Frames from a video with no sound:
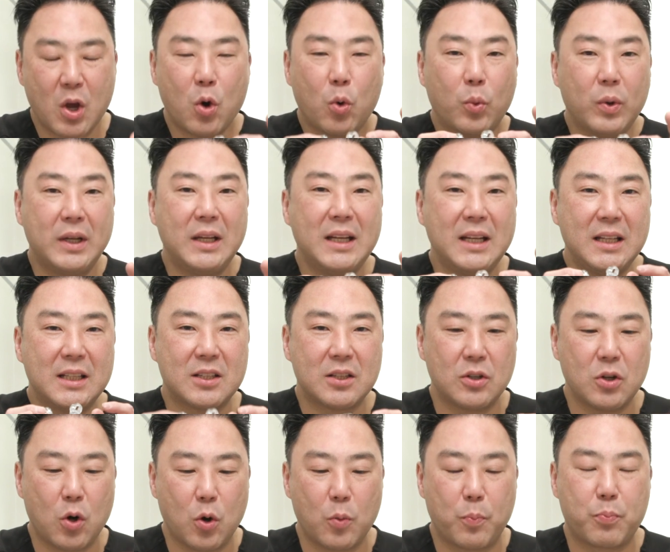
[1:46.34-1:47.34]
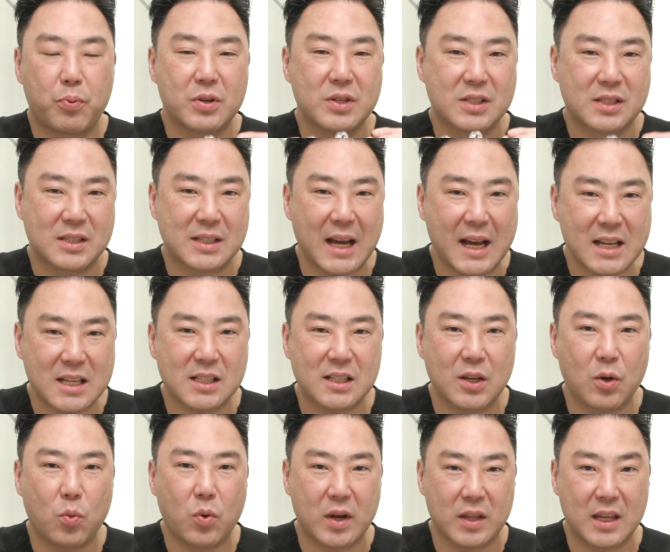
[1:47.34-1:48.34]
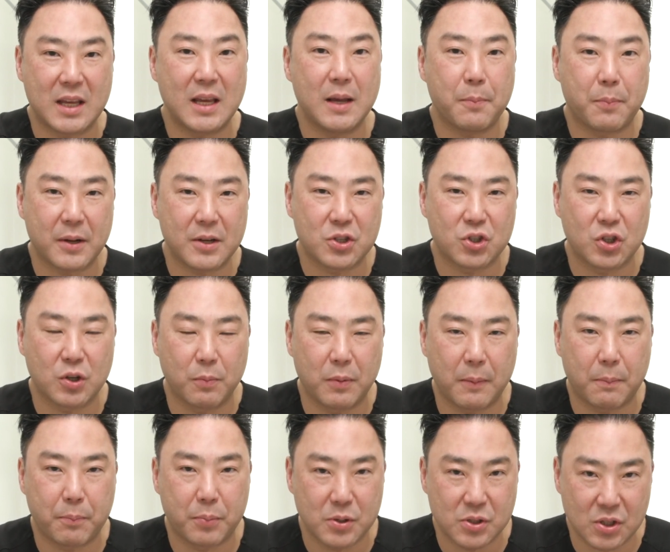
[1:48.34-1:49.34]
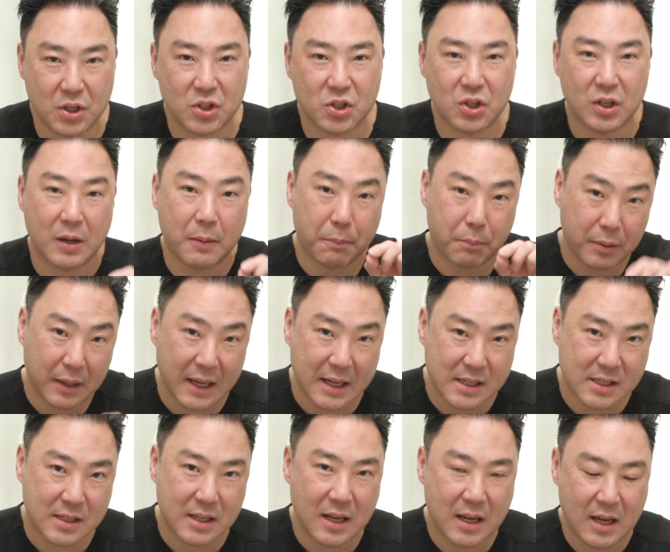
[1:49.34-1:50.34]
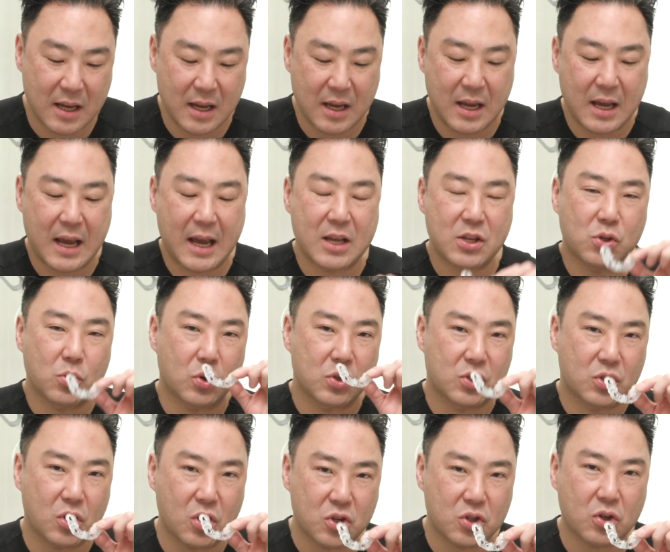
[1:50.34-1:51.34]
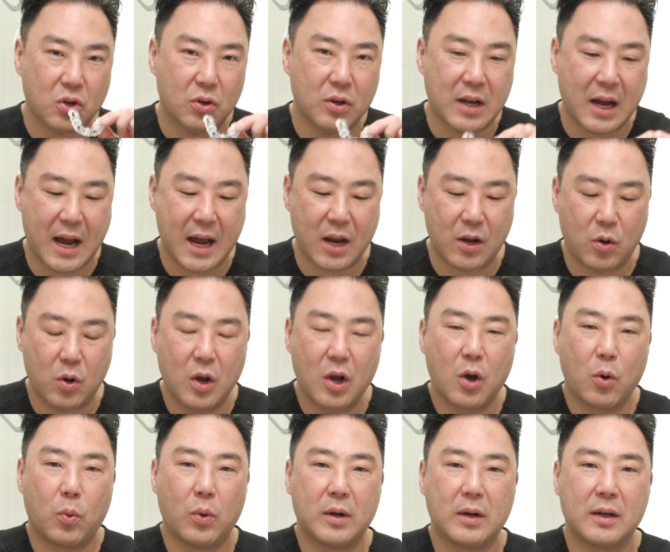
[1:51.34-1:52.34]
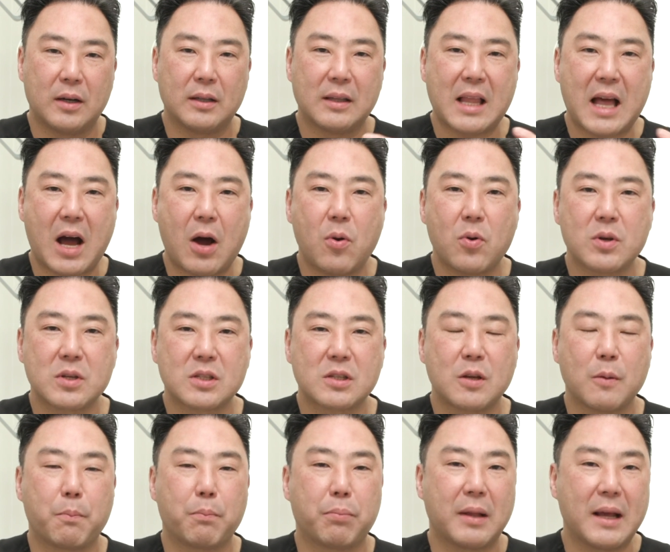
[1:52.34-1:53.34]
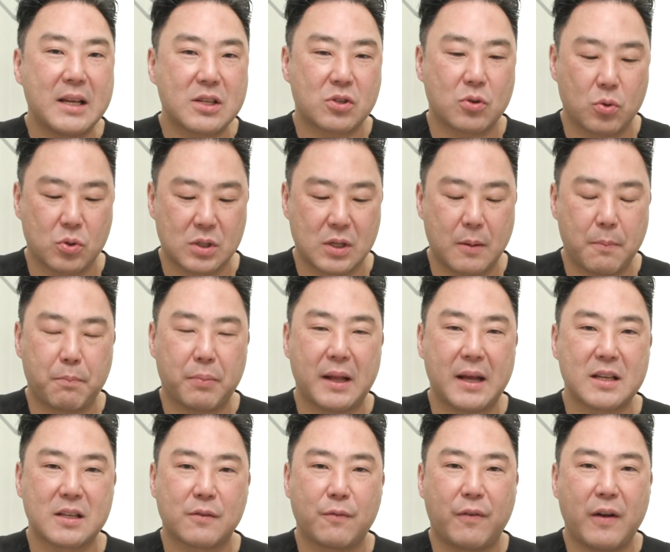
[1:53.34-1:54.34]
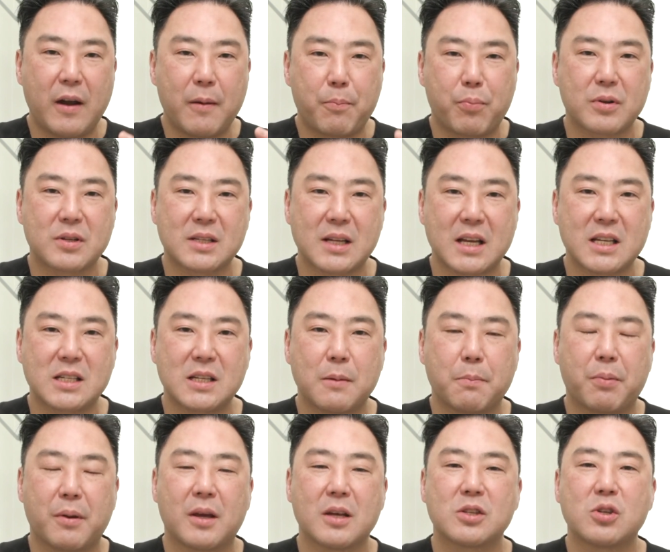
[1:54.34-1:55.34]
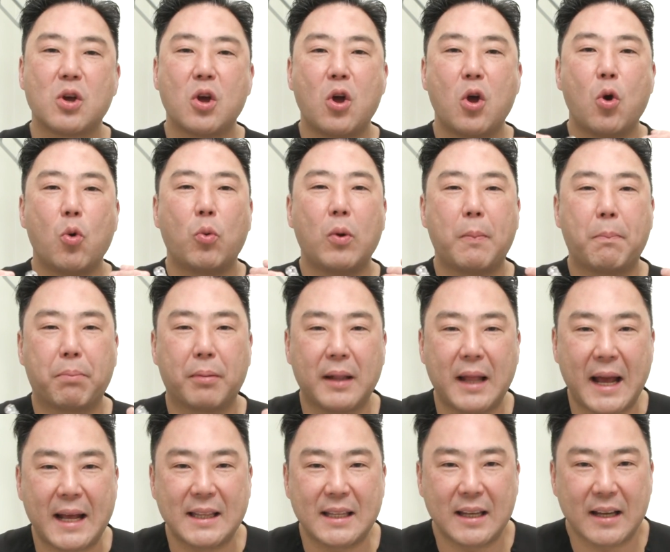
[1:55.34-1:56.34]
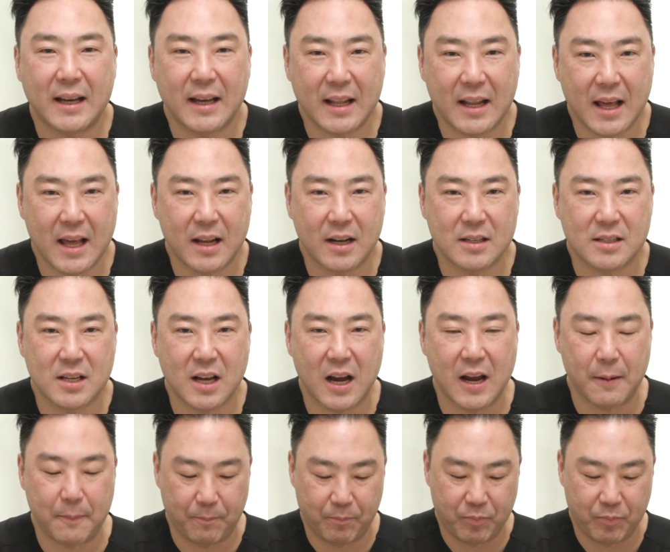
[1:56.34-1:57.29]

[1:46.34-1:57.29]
we need to know precisely where the implants should be positioned and placed. And so a surgical guide will allow us to place those implants very precisely because we planned it ahead of time.